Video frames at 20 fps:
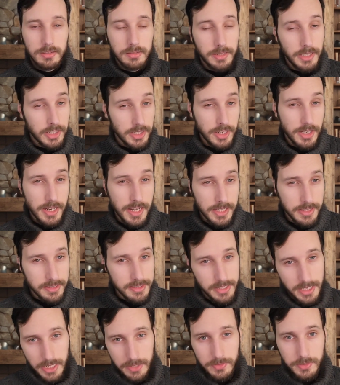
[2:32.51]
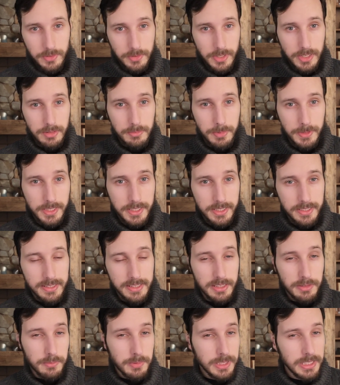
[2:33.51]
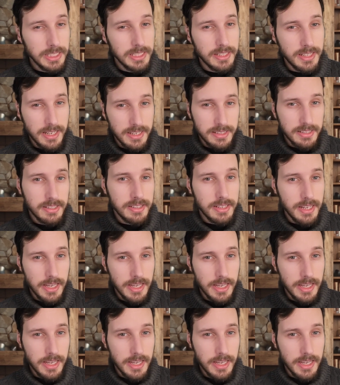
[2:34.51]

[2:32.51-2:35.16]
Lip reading: They are not safe to eat because it really doesn't